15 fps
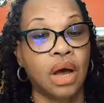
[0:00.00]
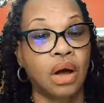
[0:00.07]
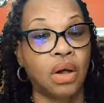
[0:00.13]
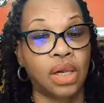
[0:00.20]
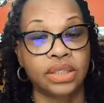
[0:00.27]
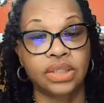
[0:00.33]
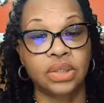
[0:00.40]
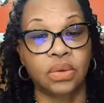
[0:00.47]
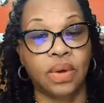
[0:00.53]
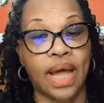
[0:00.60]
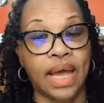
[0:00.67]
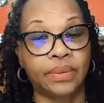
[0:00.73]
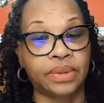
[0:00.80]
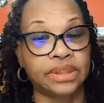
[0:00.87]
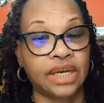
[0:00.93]
Also,
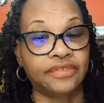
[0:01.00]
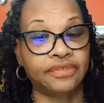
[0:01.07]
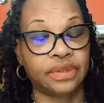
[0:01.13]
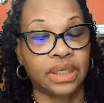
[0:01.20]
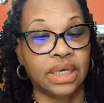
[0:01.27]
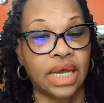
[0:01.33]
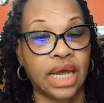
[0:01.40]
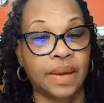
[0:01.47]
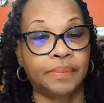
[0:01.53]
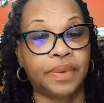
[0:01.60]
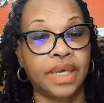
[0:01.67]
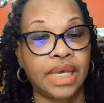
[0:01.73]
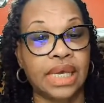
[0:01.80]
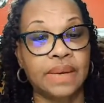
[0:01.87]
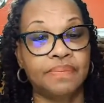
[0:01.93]
I will definitely
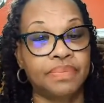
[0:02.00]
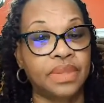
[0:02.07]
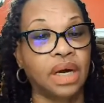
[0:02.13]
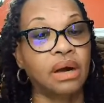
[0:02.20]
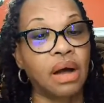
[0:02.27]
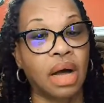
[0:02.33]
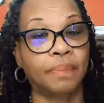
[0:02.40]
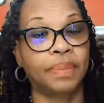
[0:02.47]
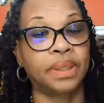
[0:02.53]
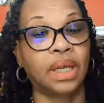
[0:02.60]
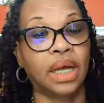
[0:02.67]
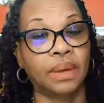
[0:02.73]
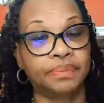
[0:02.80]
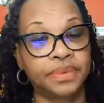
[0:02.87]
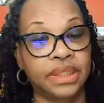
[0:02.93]
keep the
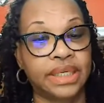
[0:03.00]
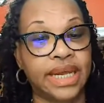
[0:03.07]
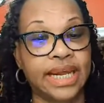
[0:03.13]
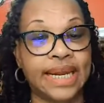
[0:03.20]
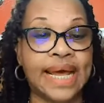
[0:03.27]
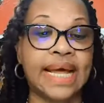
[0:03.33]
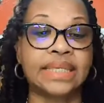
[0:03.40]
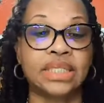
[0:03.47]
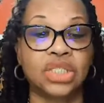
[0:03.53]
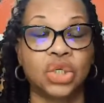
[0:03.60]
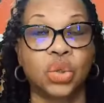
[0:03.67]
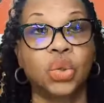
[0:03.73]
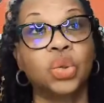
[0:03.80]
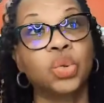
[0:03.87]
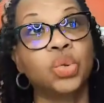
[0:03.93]
couple up to date as
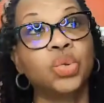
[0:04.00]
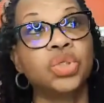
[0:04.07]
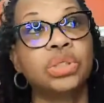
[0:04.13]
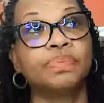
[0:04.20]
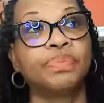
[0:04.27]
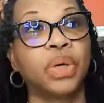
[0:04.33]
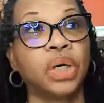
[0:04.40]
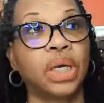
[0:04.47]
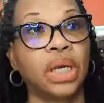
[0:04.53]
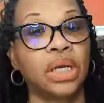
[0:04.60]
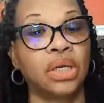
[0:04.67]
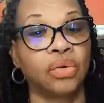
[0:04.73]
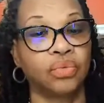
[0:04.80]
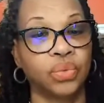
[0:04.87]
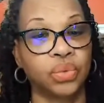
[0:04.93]
to who's
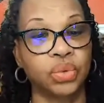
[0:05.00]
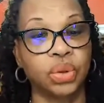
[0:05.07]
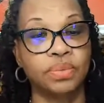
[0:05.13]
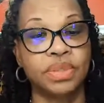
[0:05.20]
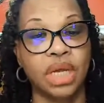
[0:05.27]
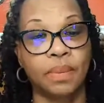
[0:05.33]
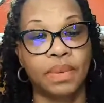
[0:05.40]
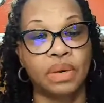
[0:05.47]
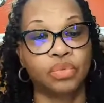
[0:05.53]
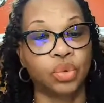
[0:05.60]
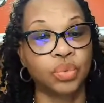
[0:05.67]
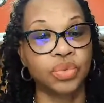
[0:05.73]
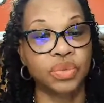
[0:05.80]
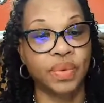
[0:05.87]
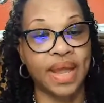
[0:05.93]
booking the rooms, how many
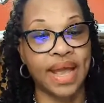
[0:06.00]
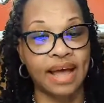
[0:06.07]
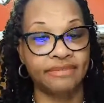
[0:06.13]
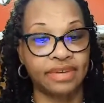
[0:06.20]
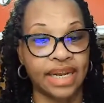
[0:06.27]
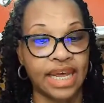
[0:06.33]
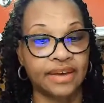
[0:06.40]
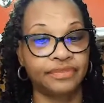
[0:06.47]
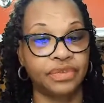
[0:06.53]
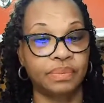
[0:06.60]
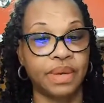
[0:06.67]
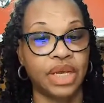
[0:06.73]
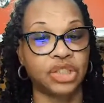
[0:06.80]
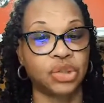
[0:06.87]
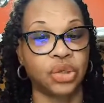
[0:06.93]
rooms we have left,
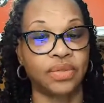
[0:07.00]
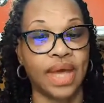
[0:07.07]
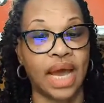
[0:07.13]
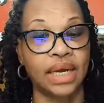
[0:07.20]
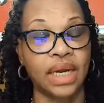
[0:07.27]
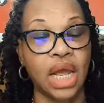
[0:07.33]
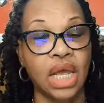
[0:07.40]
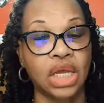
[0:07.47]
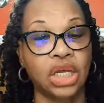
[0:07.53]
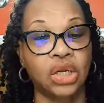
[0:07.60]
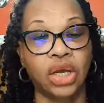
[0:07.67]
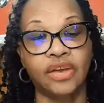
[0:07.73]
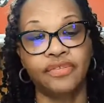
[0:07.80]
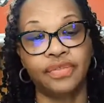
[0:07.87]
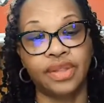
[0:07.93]
to make sure that,
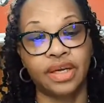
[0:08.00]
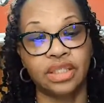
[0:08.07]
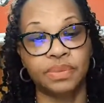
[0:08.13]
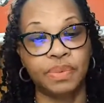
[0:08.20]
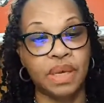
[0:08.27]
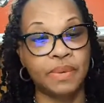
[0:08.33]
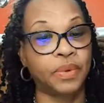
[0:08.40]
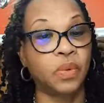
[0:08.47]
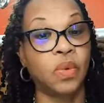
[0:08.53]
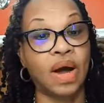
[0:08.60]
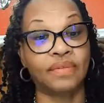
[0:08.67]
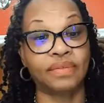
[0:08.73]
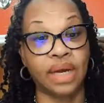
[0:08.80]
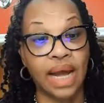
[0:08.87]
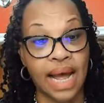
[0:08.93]
if there's people who
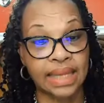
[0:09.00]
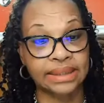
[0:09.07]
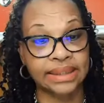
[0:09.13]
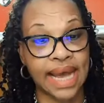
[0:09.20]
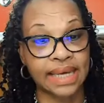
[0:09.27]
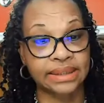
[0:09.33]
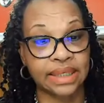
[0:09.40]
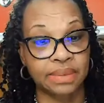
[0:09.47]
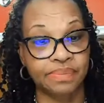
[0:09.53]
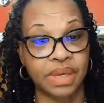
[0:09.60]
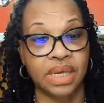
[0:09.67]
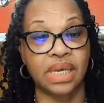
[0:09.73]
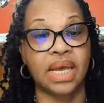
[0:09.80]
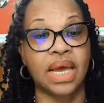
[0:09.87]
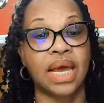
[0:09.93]
haven't contacted
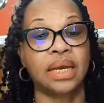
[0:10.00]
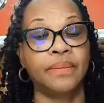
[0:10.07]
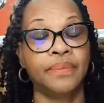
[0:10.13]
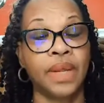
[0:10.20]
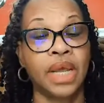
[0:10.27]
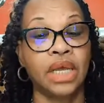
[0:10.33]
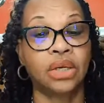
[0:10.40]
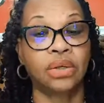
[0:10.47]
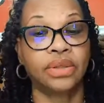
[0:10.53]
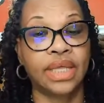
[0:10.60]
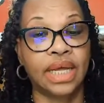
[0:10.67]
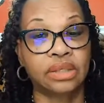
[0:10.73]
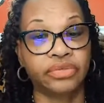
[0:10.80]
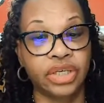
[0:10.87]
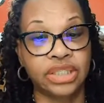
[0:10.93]
me yet,
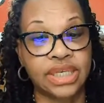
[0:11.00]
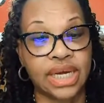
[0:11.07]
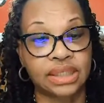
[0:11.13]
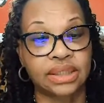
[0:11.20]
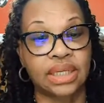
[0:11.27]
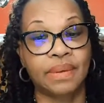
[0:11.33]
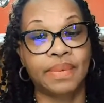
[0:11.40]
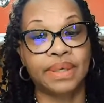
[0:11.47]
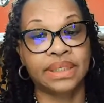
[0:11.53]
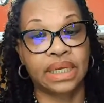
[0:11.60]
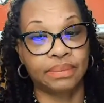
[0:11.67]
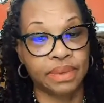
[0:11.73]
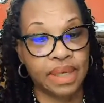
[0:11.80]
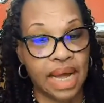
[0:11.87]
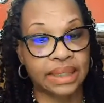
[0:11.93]
they'll reach out to them and
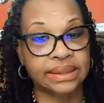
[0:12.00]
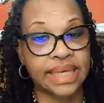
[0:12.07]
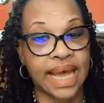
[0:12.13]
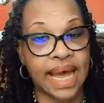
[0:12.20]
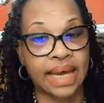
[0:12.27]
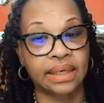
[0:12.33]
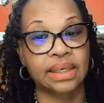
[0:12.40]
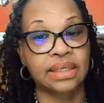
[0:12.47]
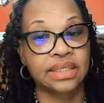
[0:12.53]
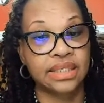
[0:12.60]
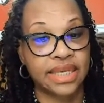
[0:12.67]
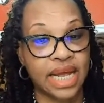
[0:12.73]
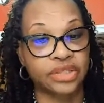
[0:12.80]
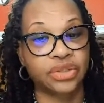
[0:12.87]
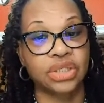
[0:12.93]
tell them contact
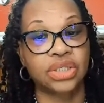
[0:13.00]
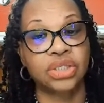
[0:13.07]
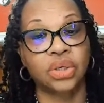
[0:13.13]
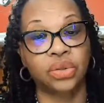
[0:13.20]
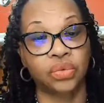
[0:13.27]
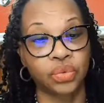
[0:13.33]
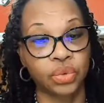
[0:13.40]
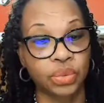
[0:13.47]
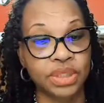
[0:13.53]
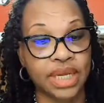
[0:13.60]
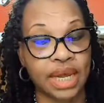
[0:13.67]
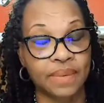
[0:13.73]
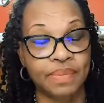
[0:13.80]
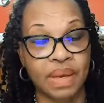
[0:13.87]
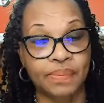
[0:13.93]
Sandra so the rooms
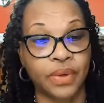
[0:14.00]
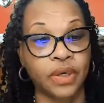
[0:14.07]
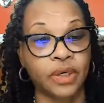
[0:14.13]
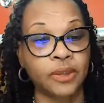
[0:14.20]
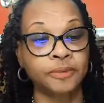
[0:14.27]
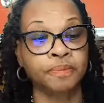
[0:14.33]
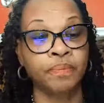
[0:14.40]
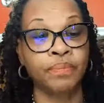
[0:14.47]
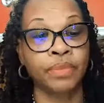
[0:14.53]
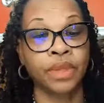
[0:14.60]
can be booked.